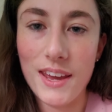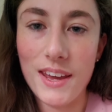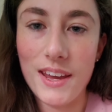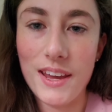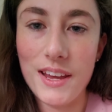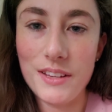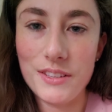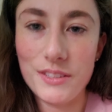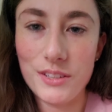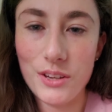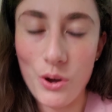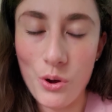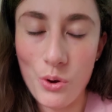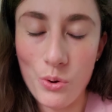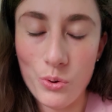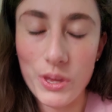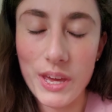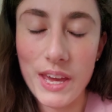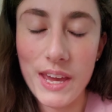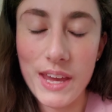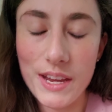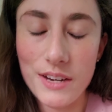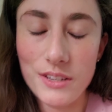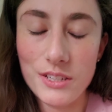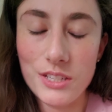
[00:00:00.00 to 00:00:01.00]
It's
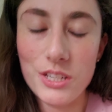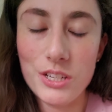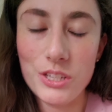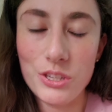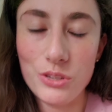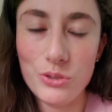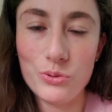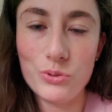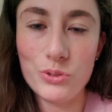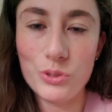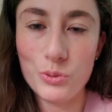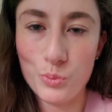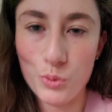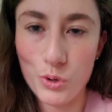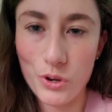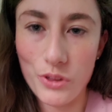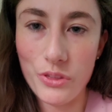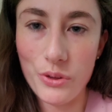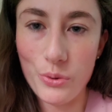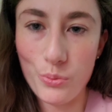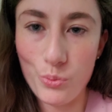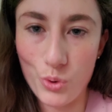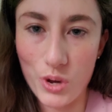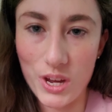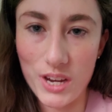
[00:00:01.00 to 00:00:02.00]
okay to use more
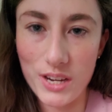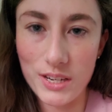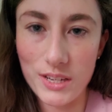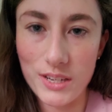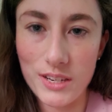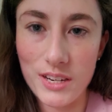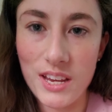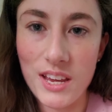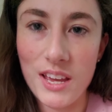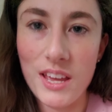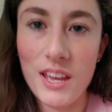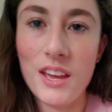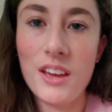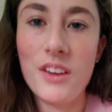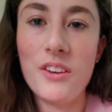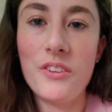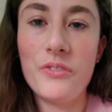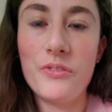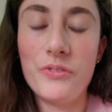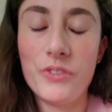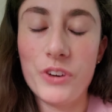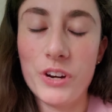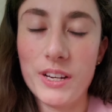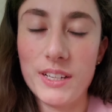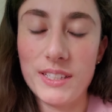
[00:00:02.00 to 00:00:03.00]
than one.
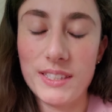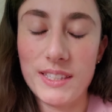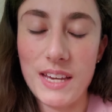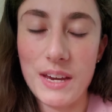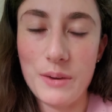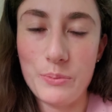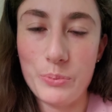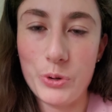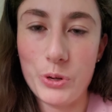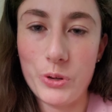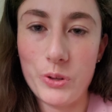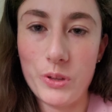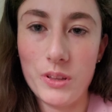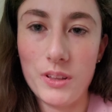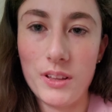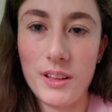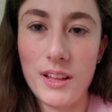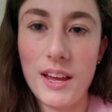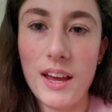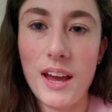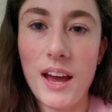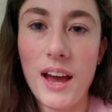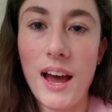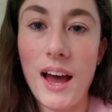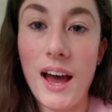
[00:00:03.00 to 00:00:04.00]
For example,
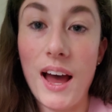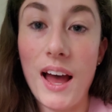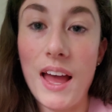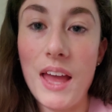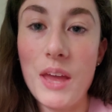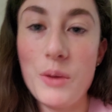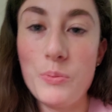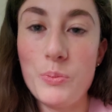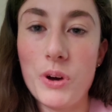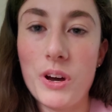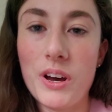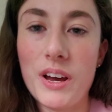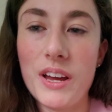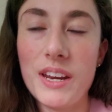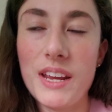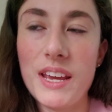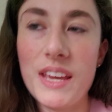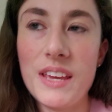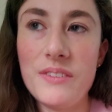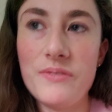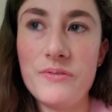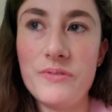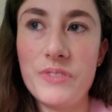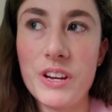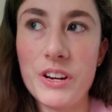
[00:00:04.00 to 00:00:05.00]
I bought
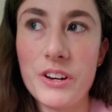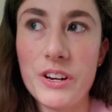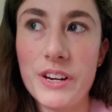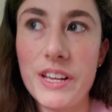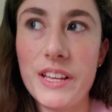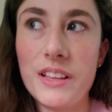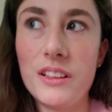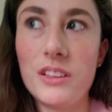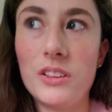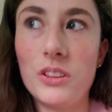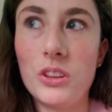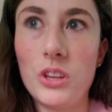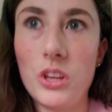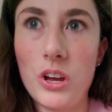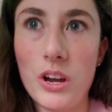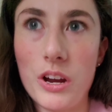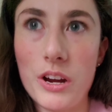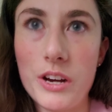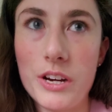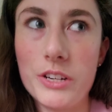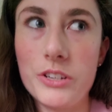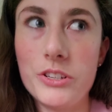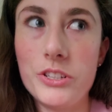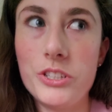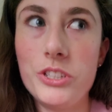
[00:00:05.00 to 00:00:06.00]
a very
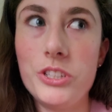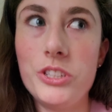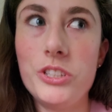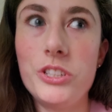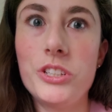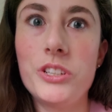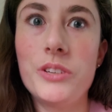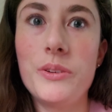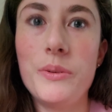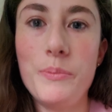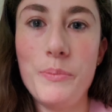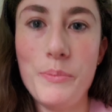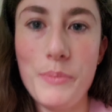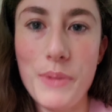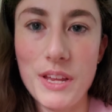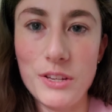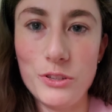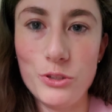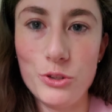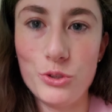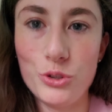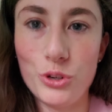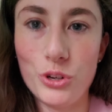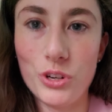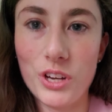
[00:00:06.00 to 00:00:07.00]
large
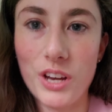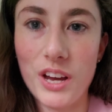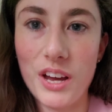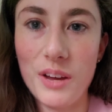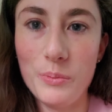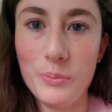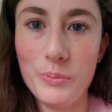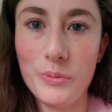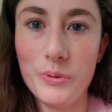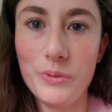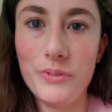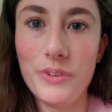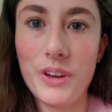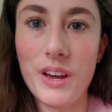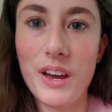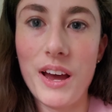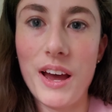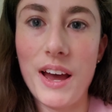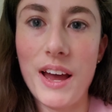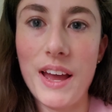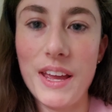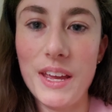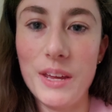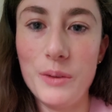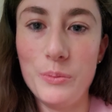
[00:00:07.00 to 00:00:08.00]
menstrual cup
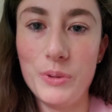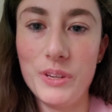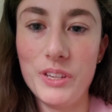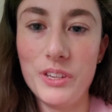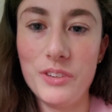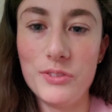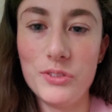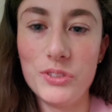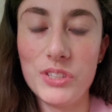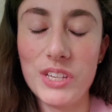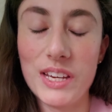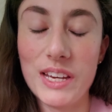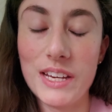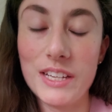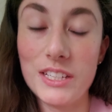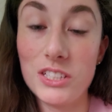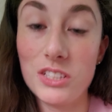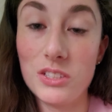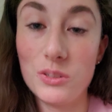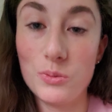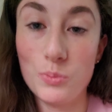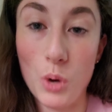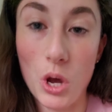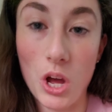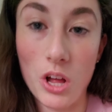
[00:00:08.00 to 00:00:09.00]
I had been using a
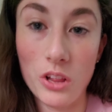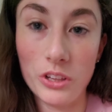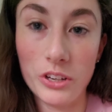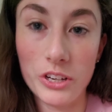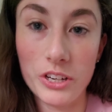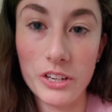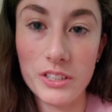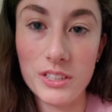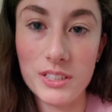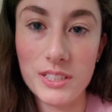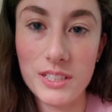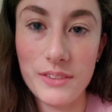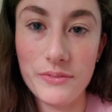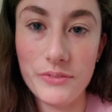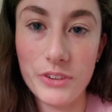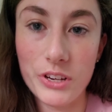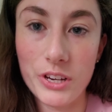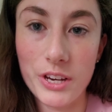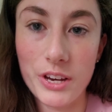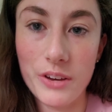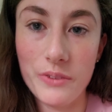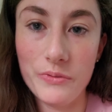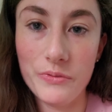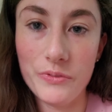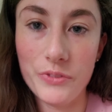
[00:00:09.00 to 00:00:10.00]
smaller, deeper
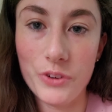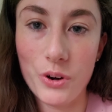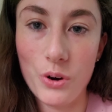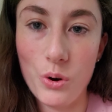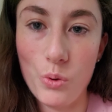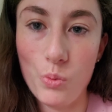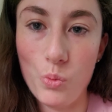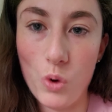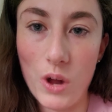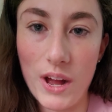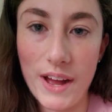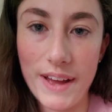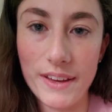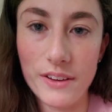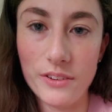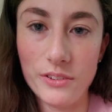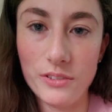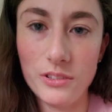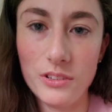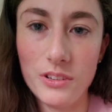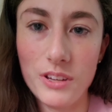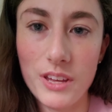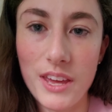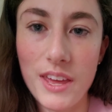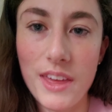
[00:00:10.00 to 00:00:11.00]
cup for a
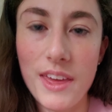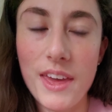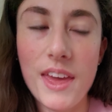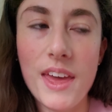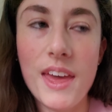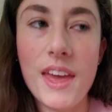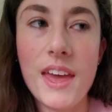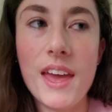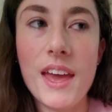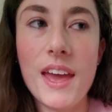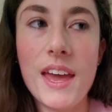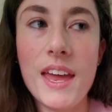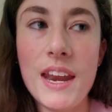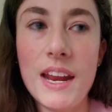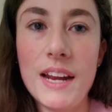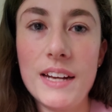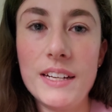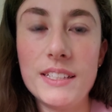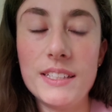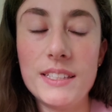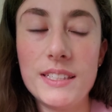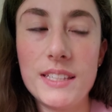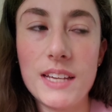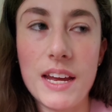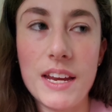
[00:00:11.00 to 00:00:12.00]
while, and I
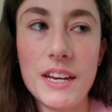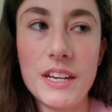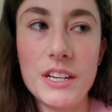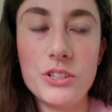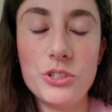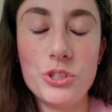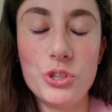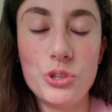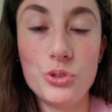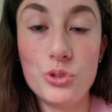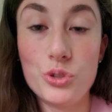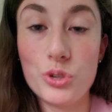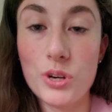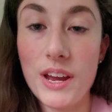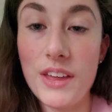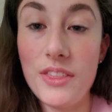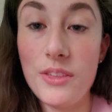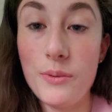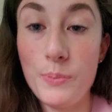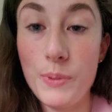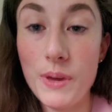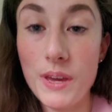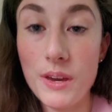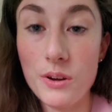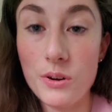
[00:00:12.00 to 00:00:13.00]
decided to try
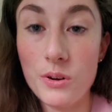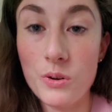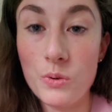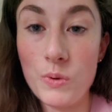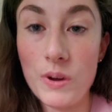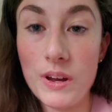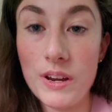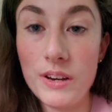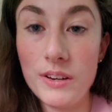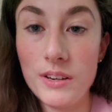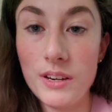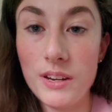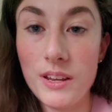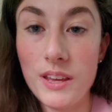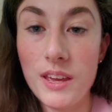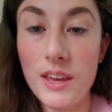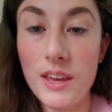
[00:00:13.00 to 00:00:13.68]
the bigger one.